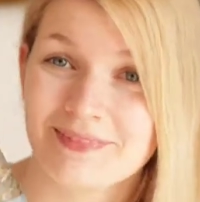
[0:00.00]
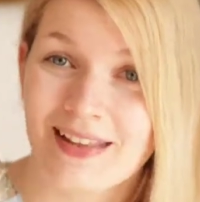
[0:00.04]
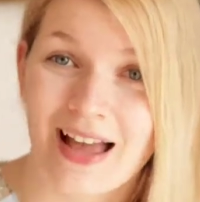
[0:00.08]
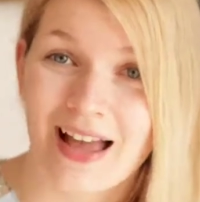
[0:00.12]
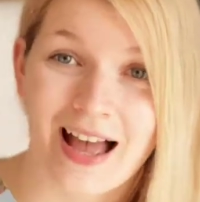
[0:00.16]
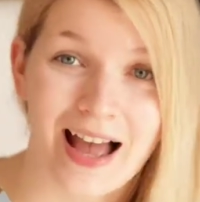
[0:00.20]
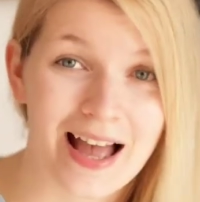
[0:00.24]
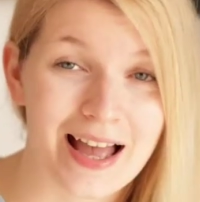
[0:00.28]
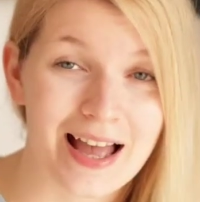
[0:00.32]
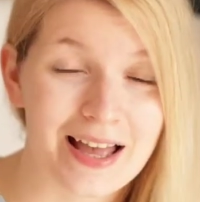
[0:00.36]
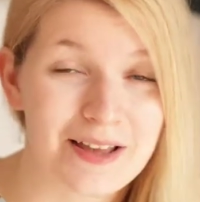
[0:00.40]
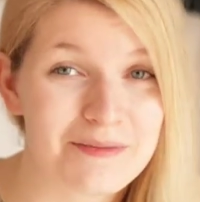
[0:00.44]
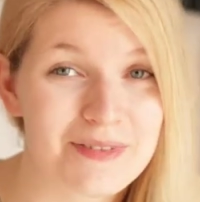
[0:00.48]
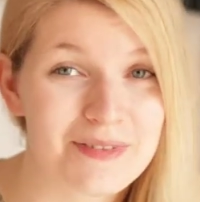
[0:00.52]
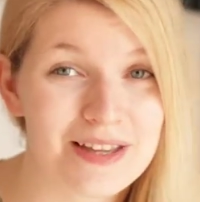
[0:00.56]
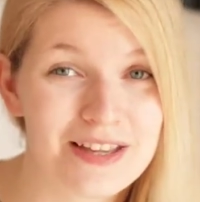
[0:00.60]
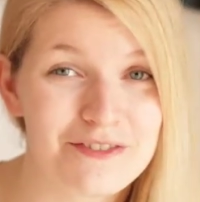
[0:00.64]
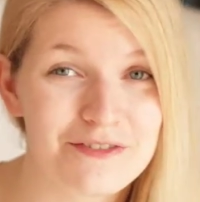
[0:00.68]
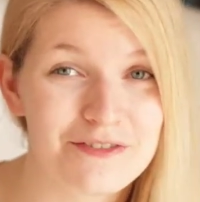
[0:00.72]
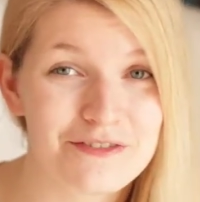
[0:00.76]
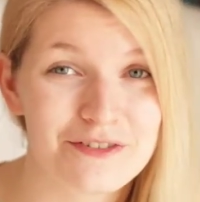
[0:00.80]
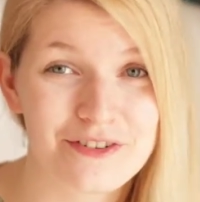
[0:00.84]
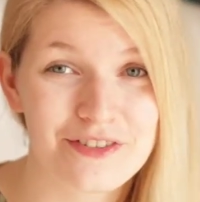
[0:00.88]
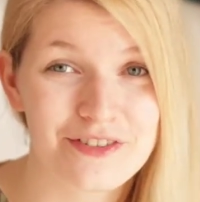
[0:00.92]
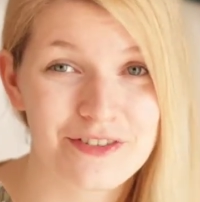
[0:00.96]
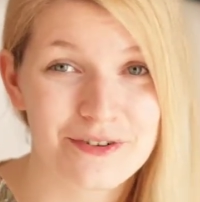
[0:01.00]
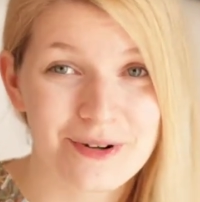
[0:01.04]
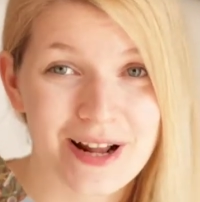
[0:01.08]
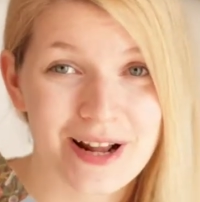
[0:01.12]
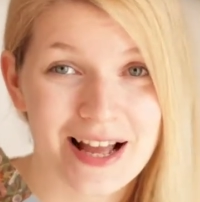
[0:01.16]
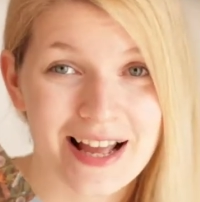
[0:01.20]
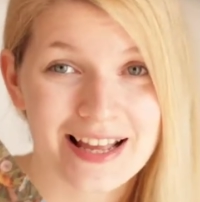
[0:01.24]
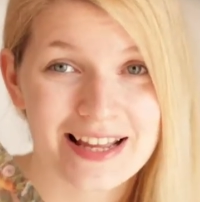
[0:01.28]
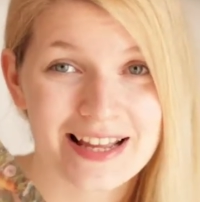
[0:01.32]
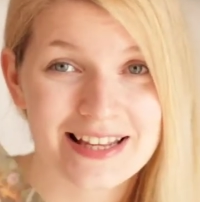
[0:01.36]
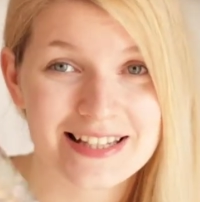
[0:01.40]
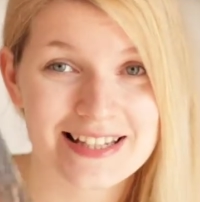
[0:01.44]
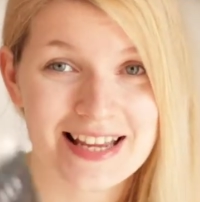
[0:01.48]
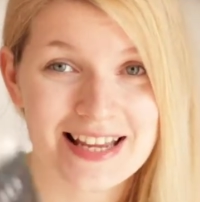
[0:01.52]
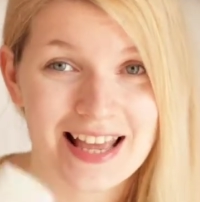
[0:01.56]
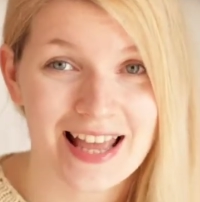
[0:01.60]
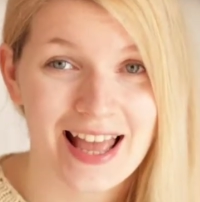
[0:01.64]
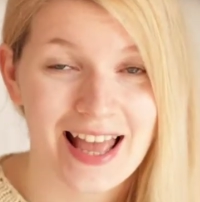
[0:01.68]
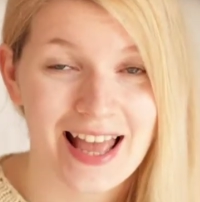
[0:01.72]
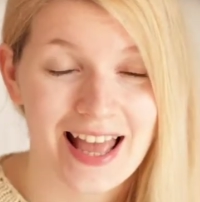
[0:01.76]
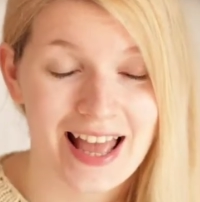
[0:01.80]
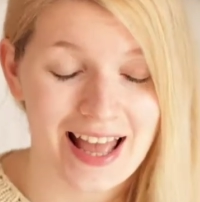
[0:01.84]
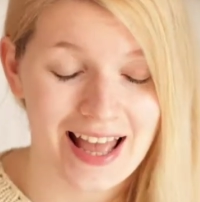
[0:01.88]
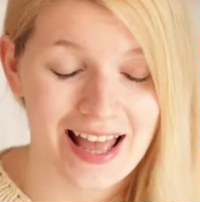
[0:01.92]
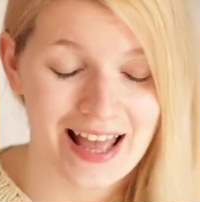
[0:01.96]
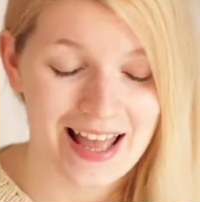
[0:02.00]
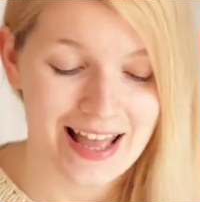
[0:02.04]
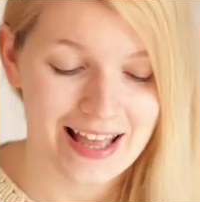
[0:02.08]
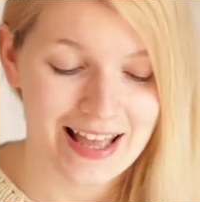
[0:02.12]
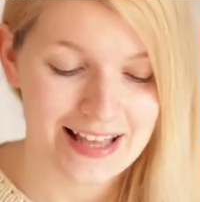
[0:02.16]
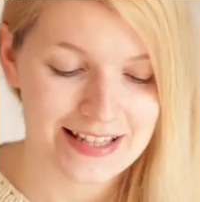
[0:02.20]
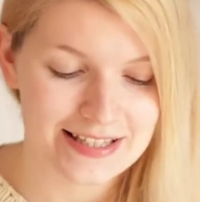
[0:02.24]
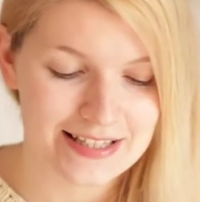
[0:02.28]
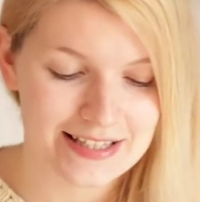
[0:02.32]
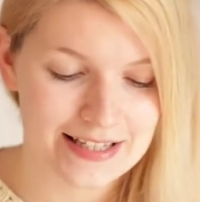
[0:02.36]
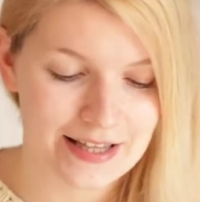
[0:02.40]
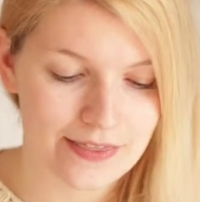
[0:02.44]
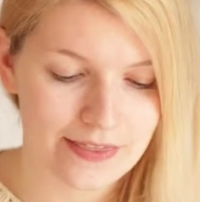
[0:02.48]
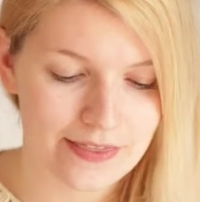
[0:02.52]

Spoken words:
I'm in for the ride, and